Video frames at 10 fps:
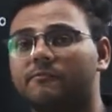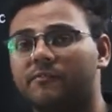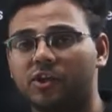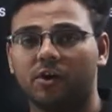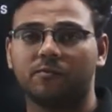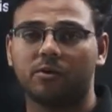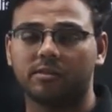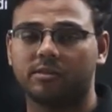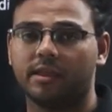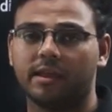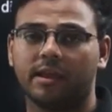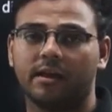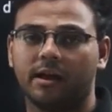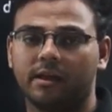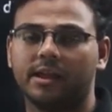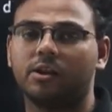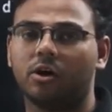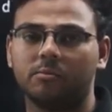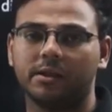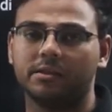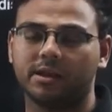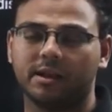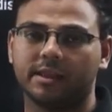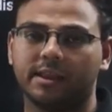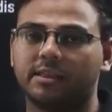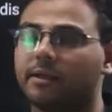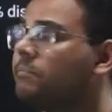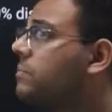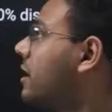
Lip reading: free of cost. They are not being charged anything.